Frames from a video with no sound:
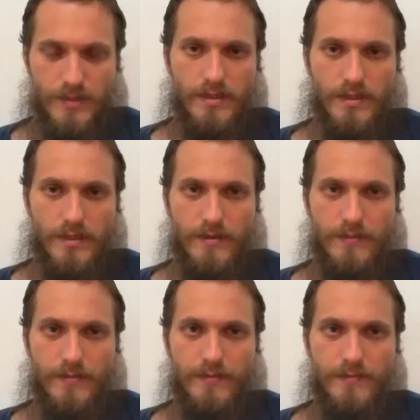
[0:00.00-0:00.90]

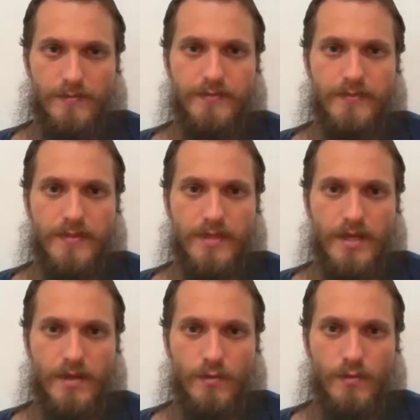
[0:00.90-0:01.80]

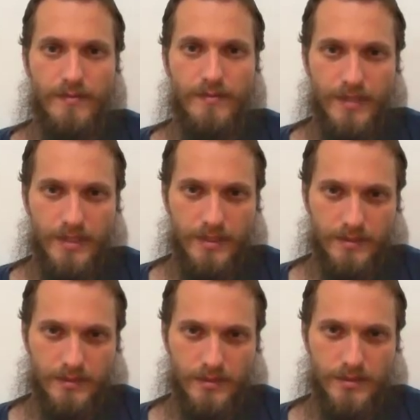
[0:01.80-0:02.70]
And what it
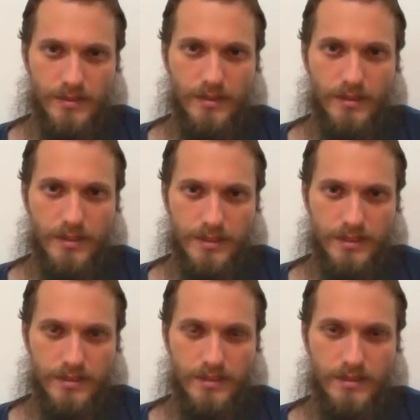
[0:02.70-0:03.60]
means to
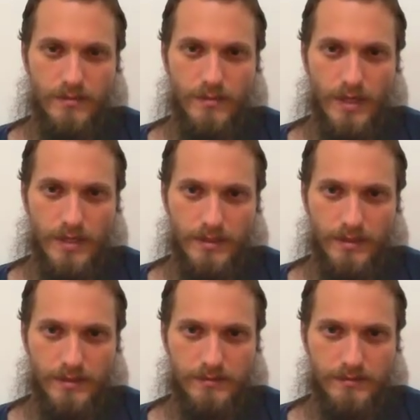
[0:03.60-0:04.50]
listen to the
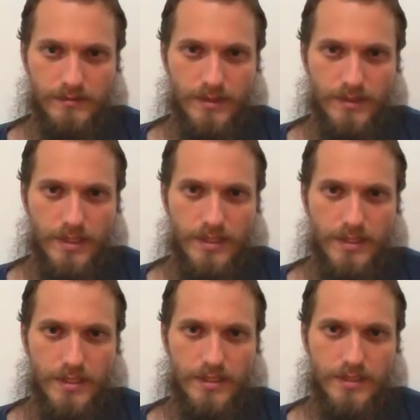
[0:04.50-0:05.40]
body
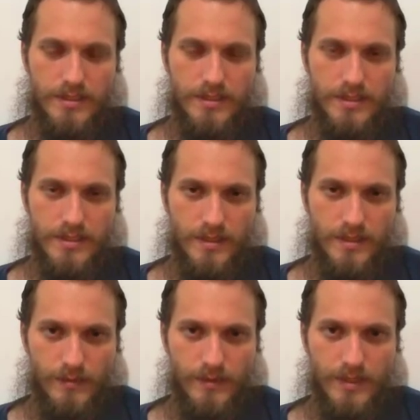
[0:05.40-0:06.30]
is to
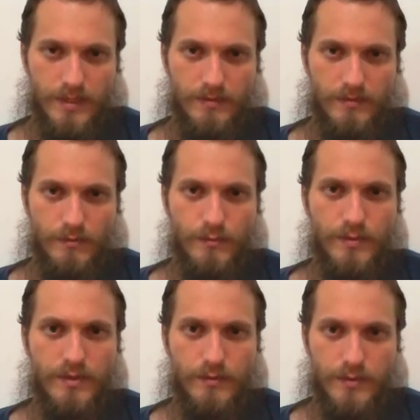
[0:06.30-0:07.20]
simply
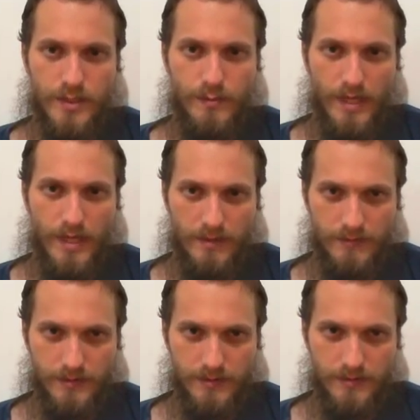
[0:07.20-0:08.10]
be
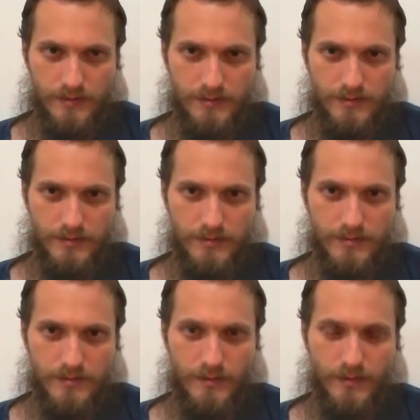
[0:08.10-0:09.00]
respectful,
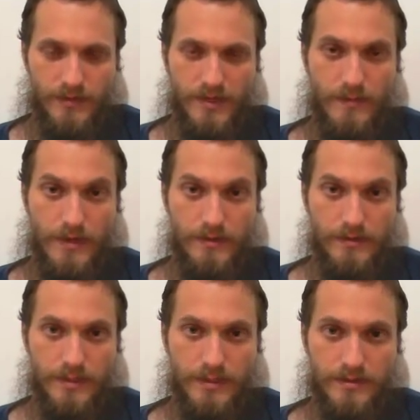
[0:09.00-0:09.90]

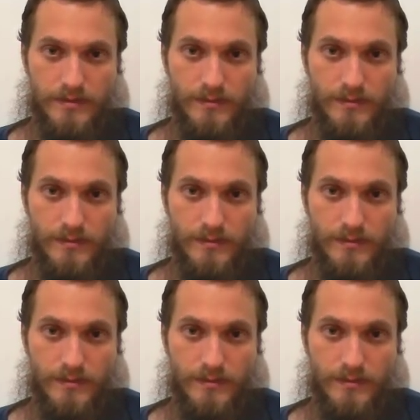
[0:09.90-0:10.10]
primarily to